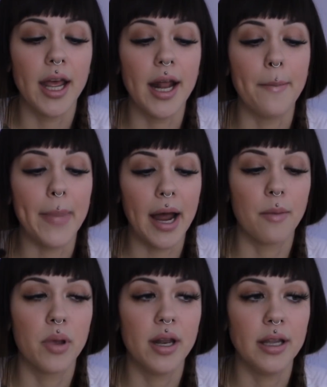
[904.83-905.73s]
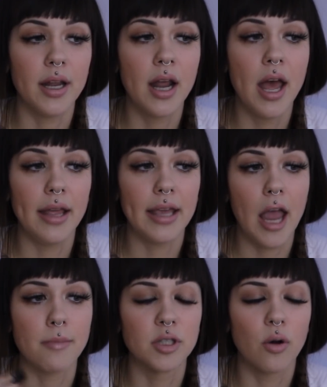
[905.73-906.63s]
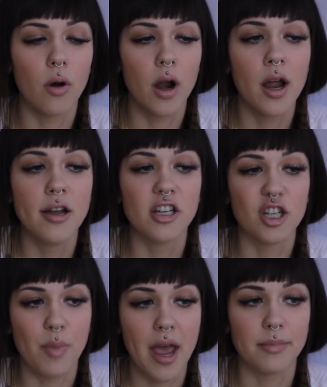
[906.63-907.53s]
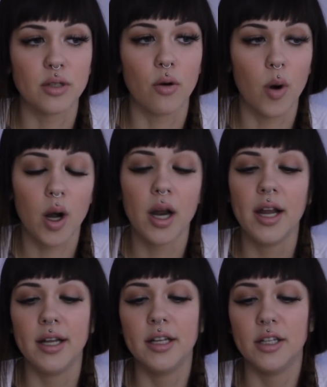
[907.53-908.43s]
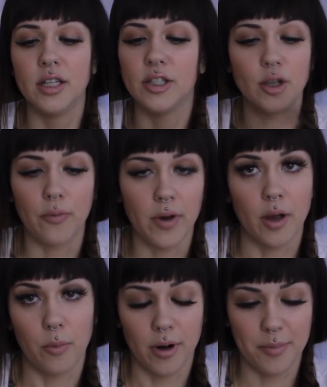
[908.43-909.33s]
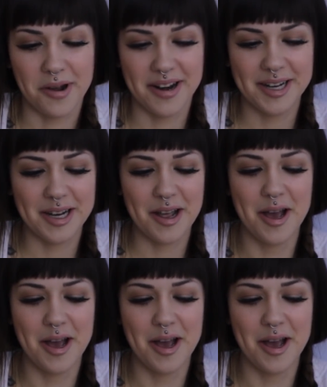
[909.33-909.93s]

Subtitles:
and in my opinion, cam score, schmam score, don't fucking worry about it.